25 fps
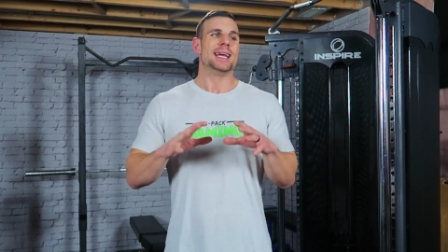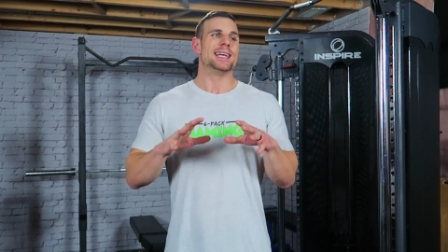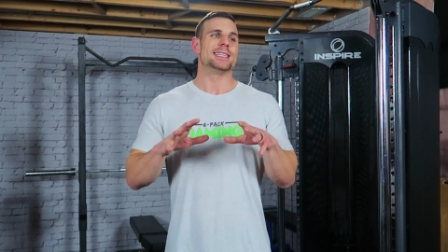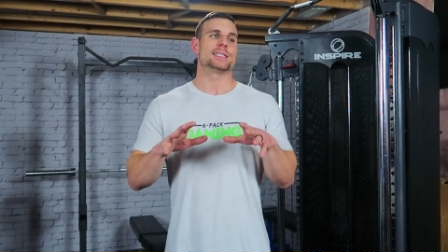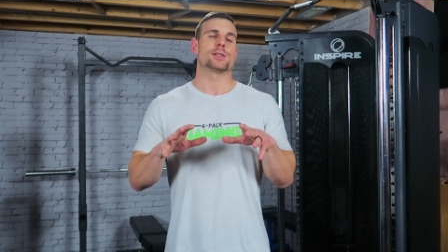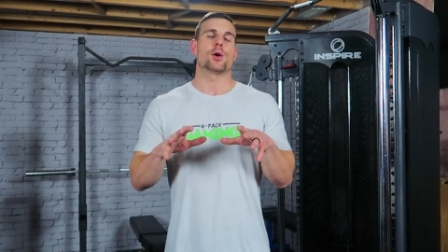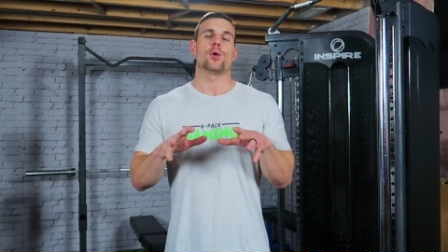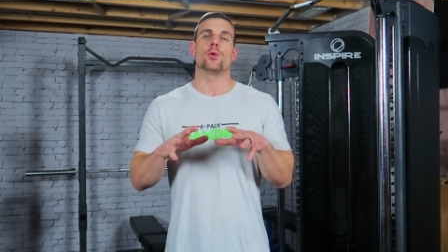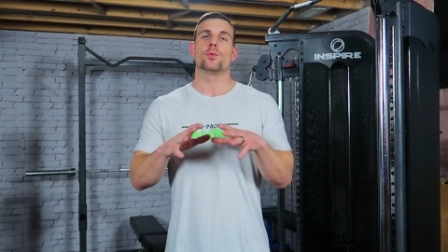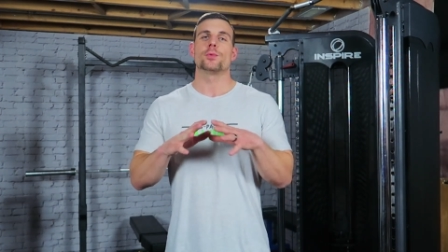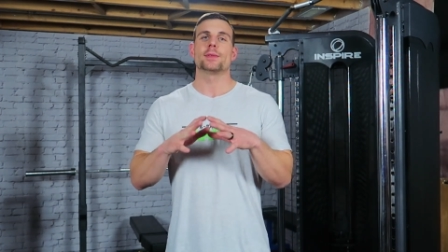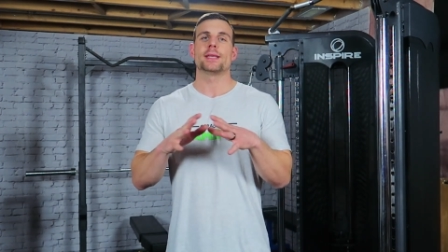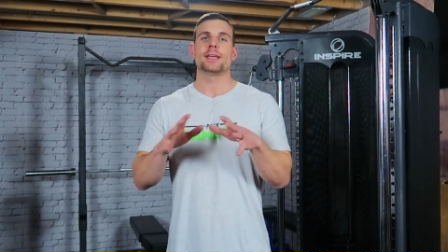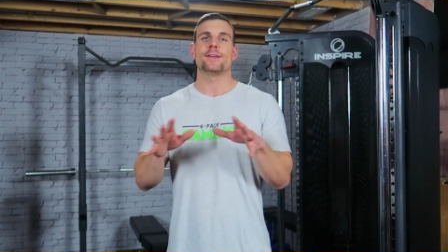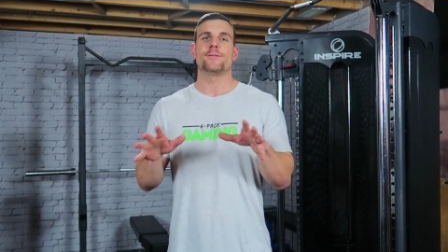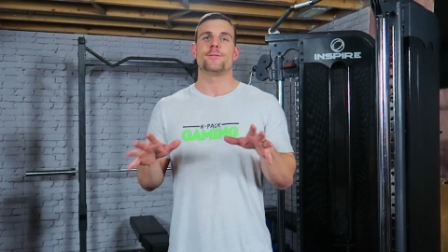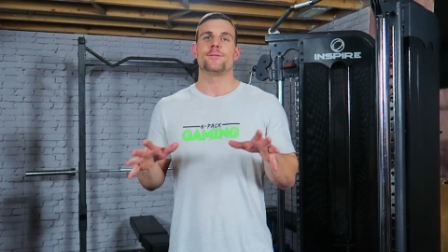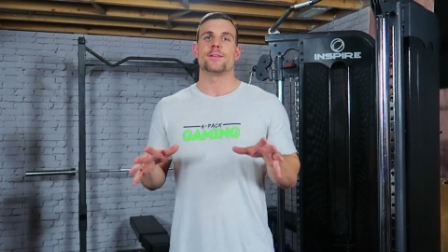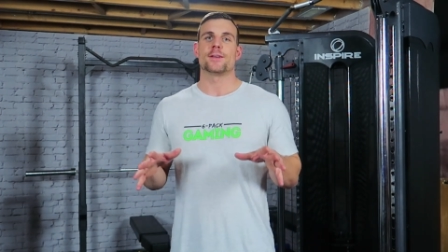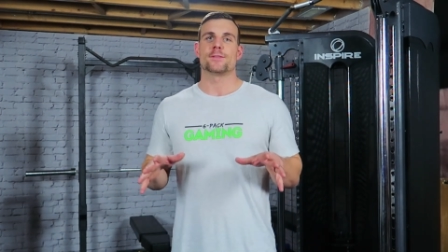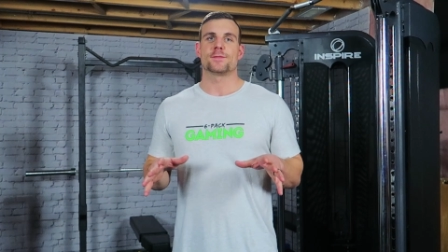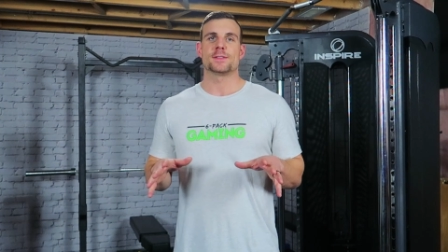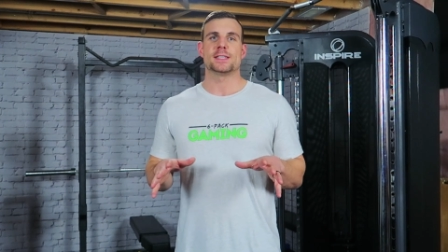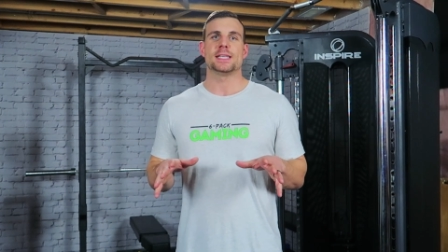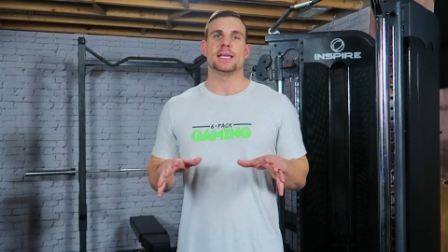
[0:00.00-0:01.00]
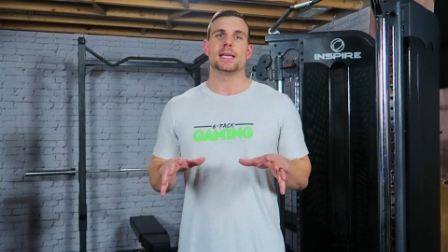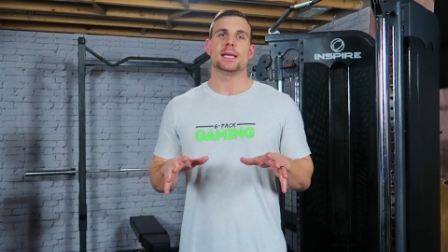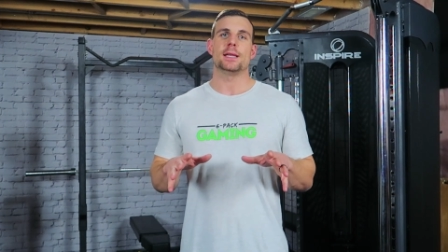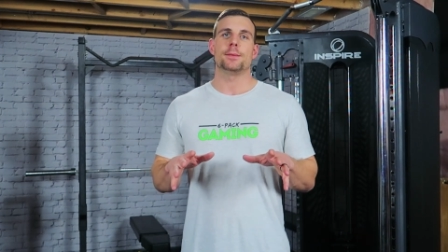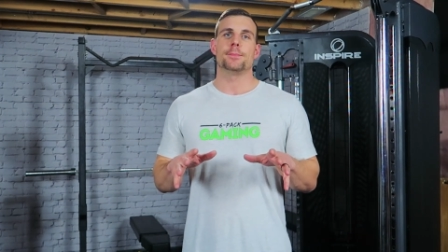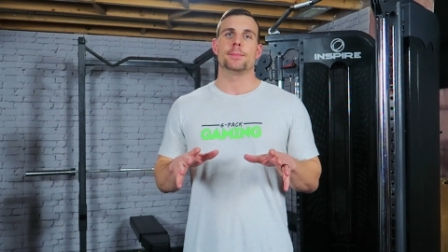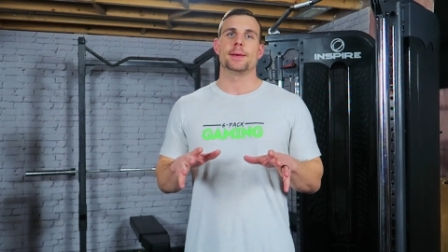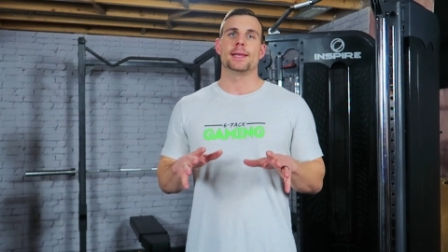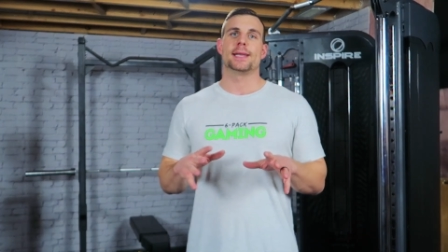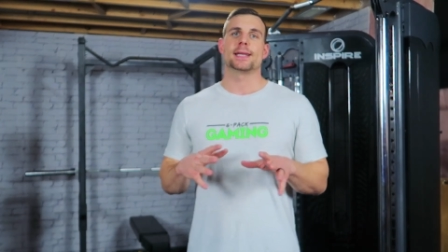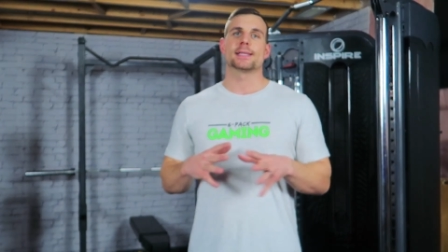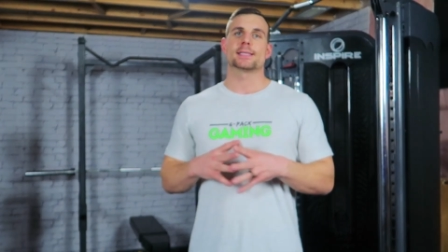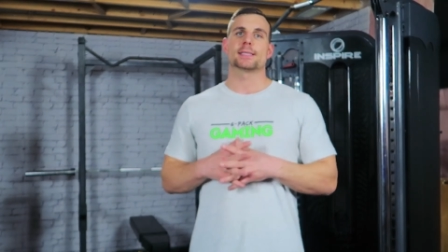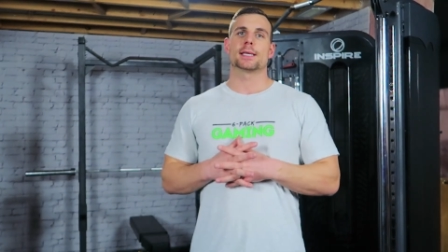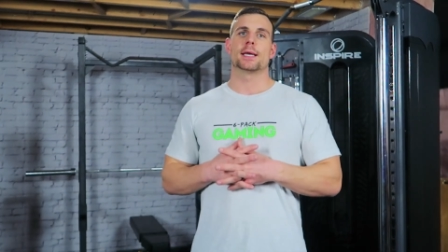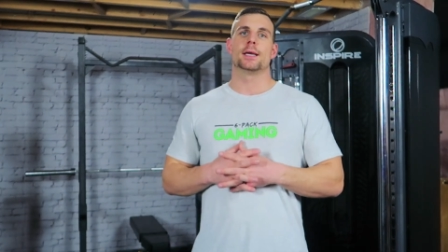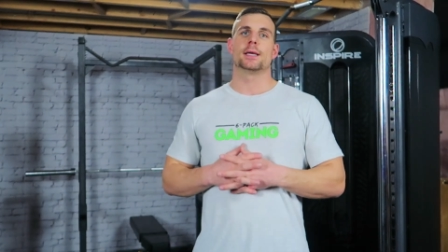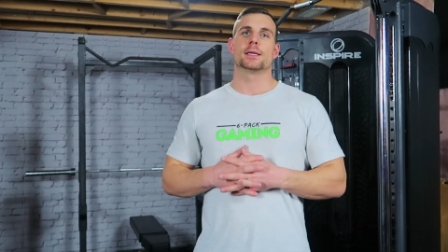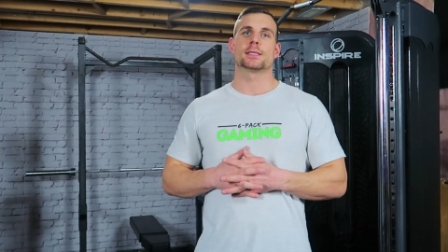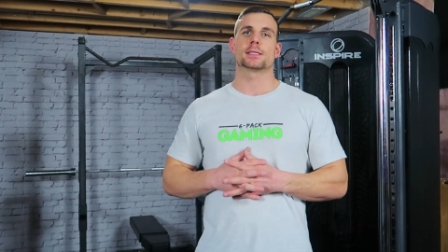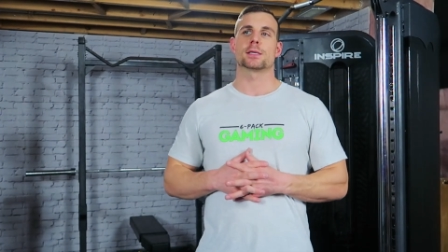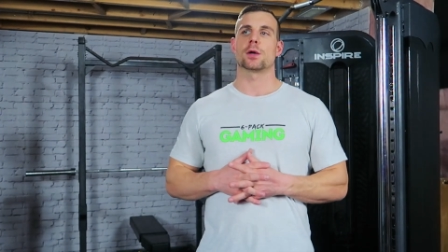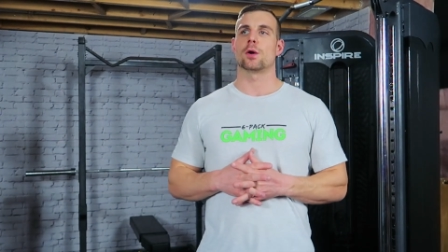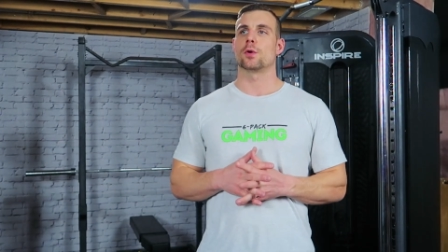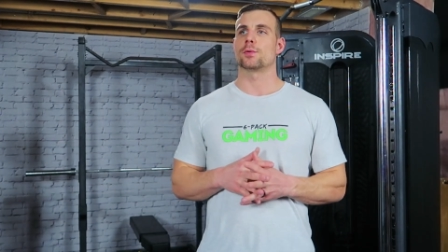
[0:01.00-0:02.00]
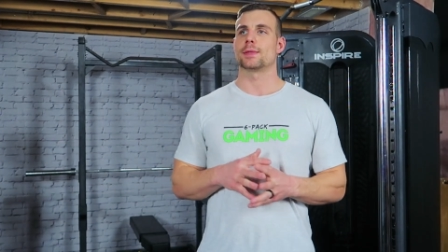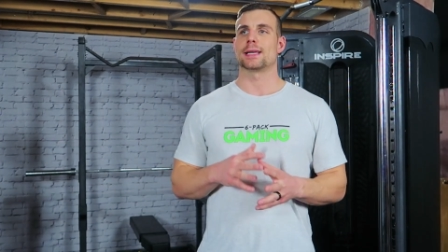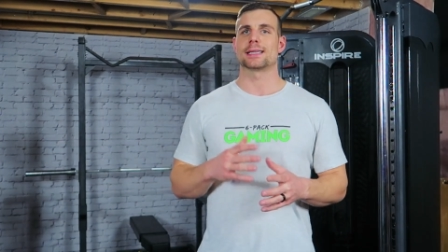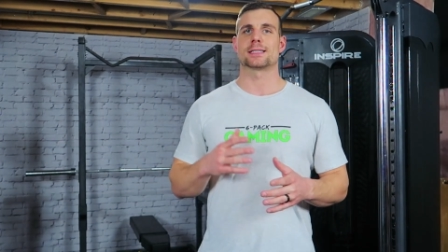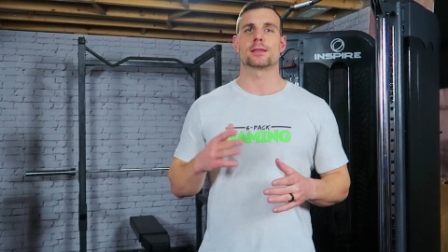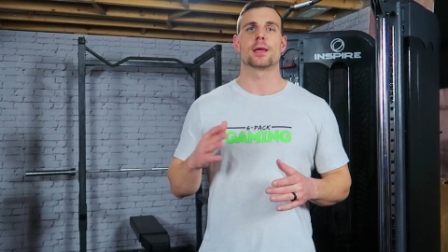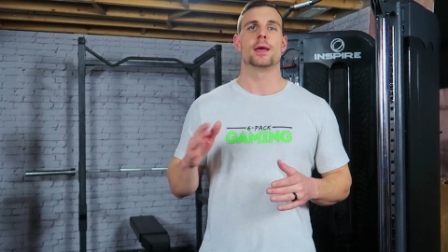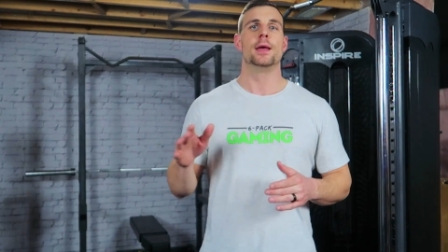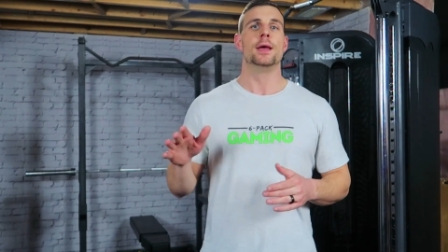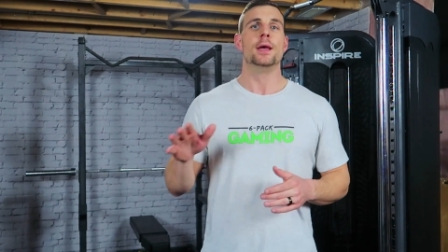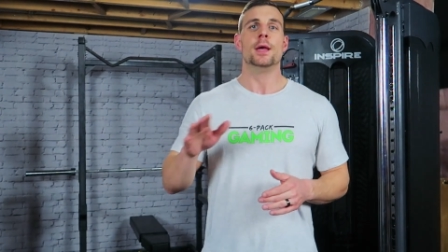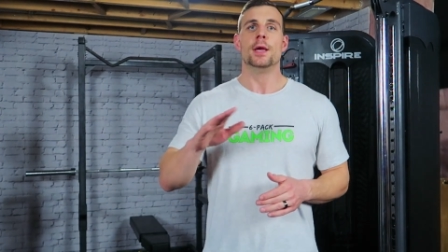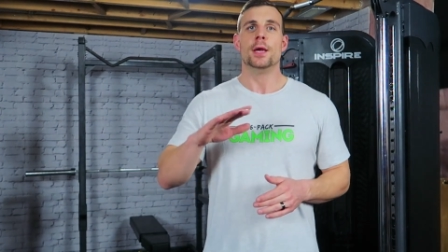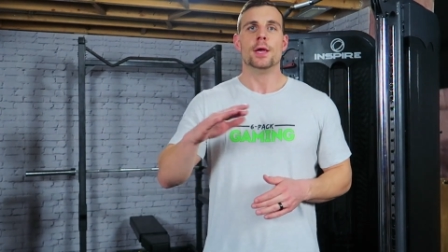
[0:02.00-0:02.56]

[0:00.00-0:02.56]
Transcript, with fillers: It's only 15 minutes, so that's